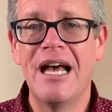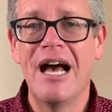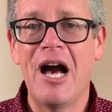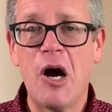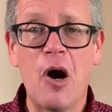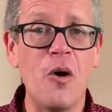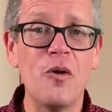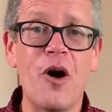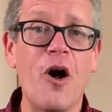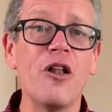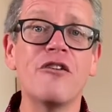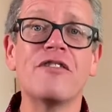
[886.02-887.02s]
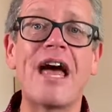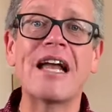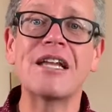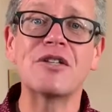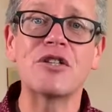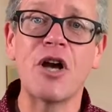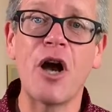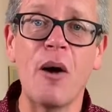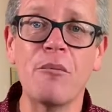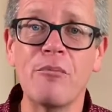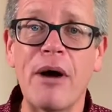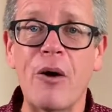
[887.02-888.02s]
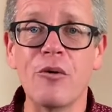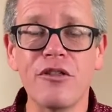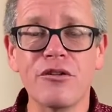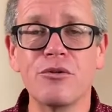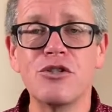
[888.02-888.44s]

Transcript: Uh, all, all of that has come about through